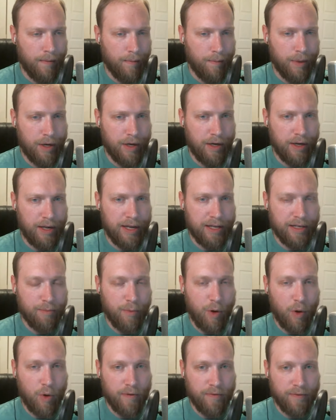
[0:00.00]
but his
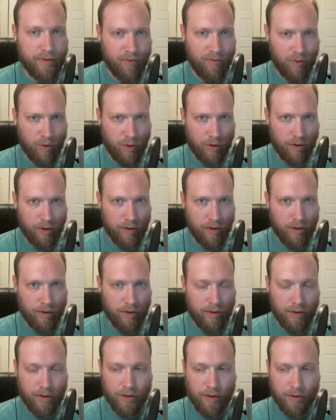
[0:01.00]
motives for
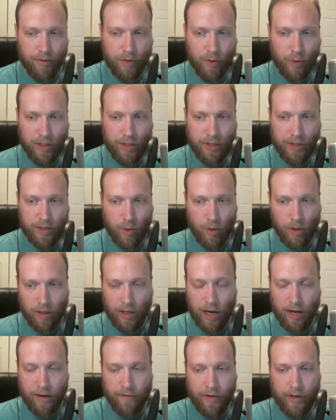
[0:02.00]
doing so are
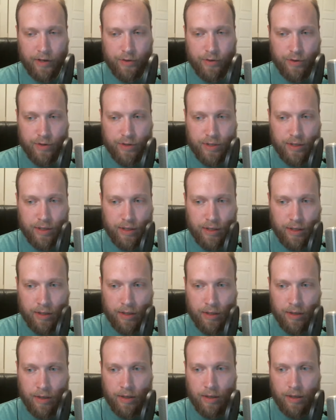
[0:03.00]
kind of interesting,
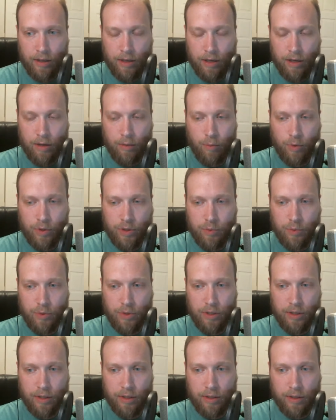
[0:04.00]
which we
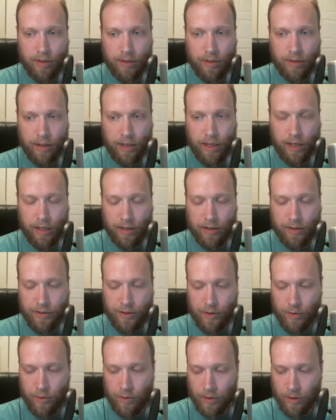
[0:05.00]
can get
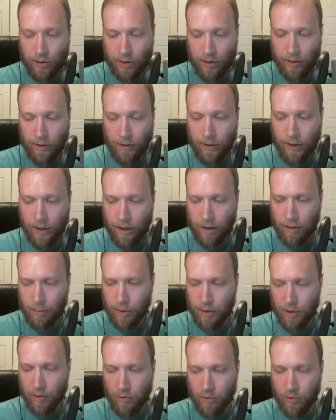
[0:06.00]
into. But